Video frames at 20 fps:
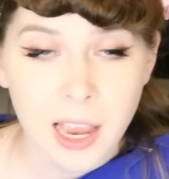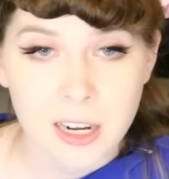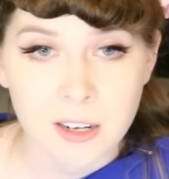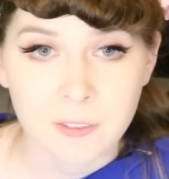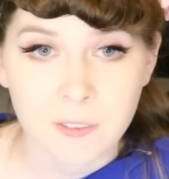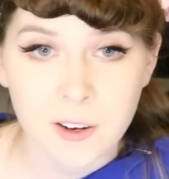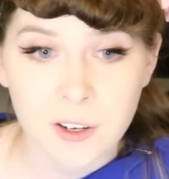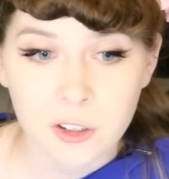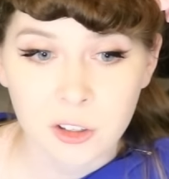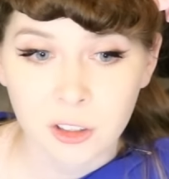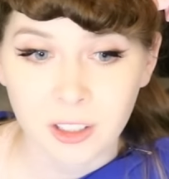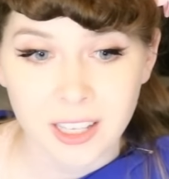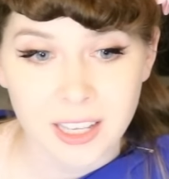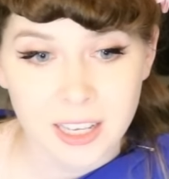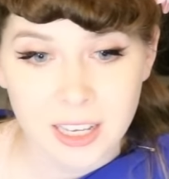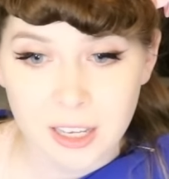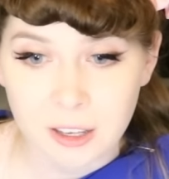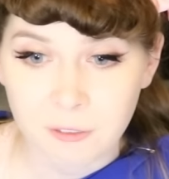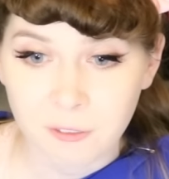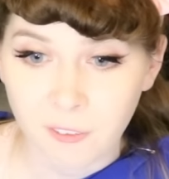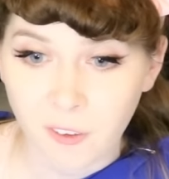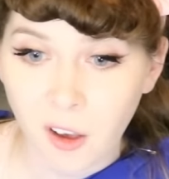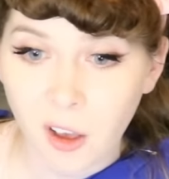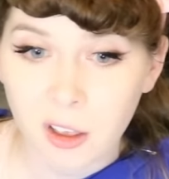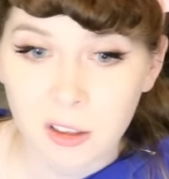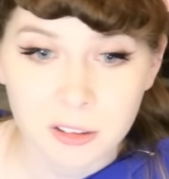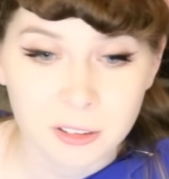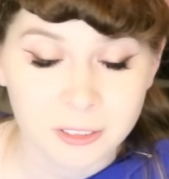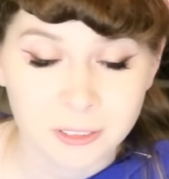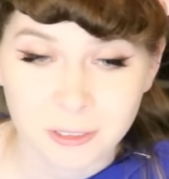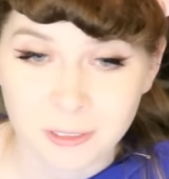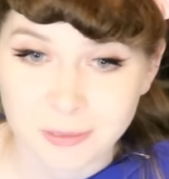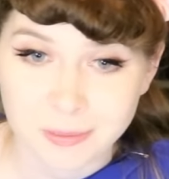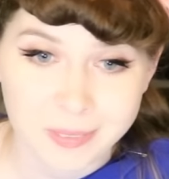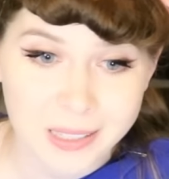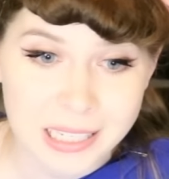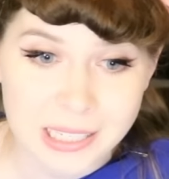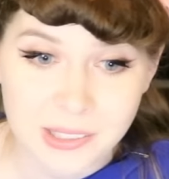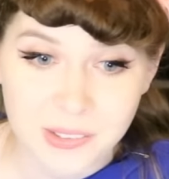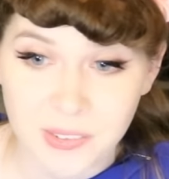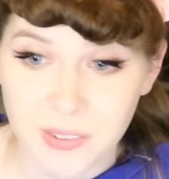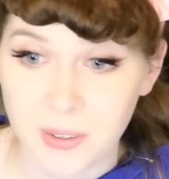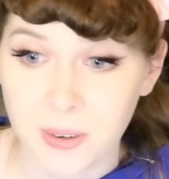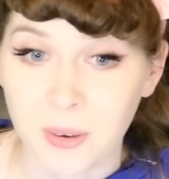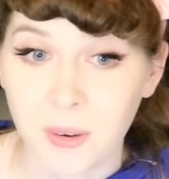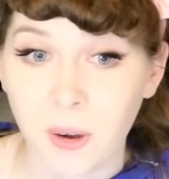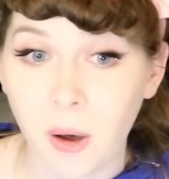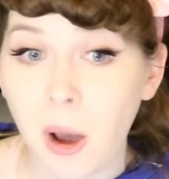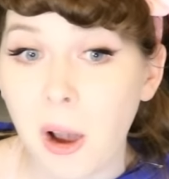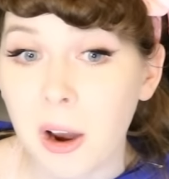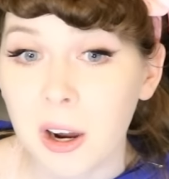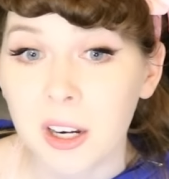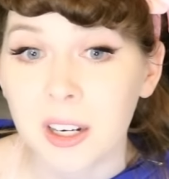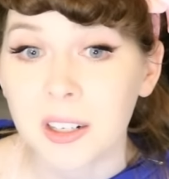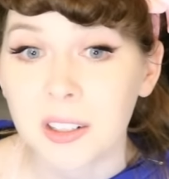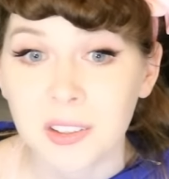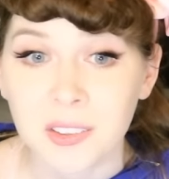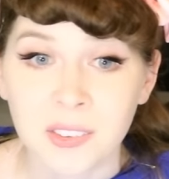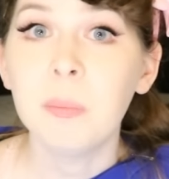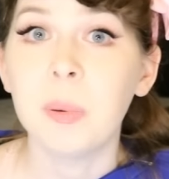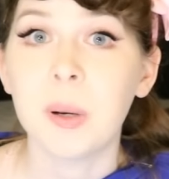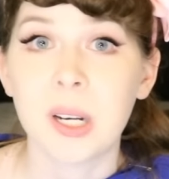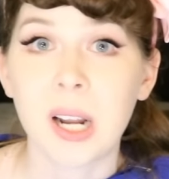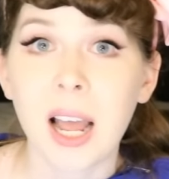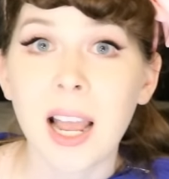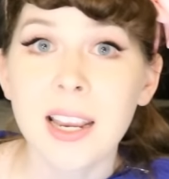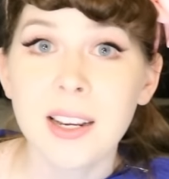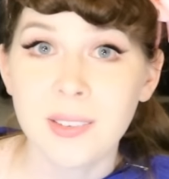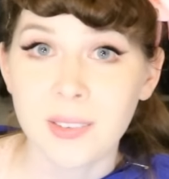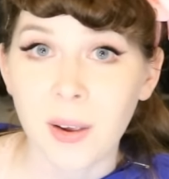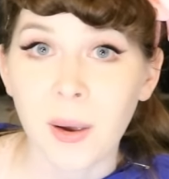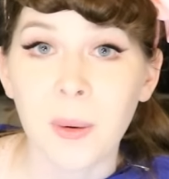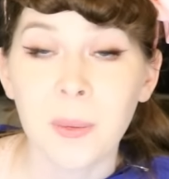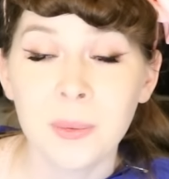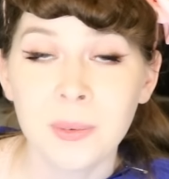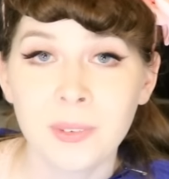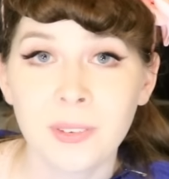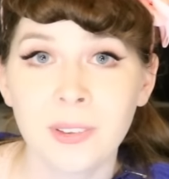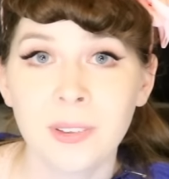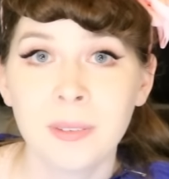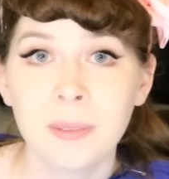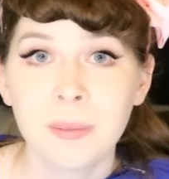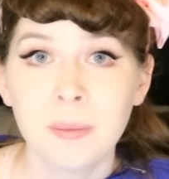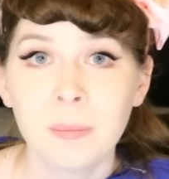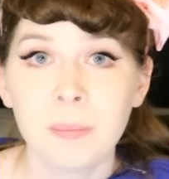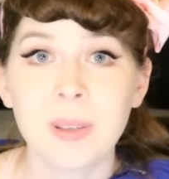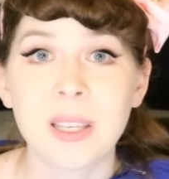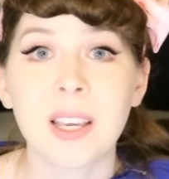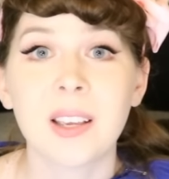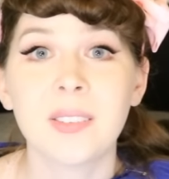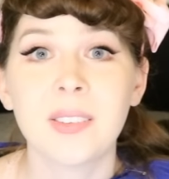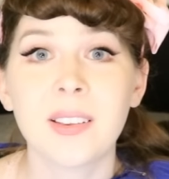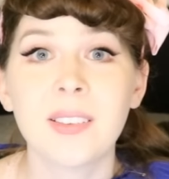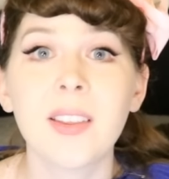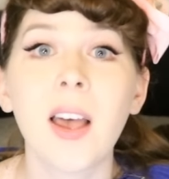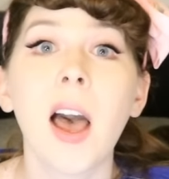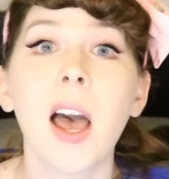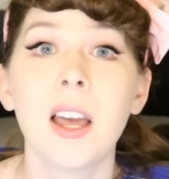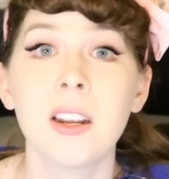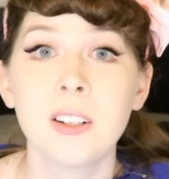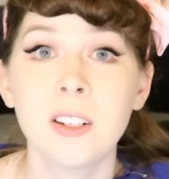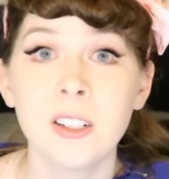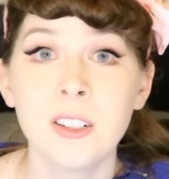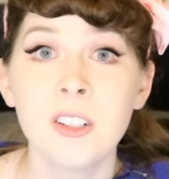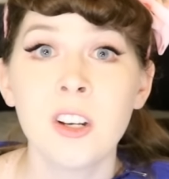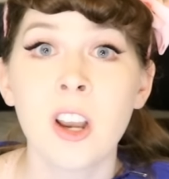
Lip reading: and eventually evolve into cars. But I don't, because it's utter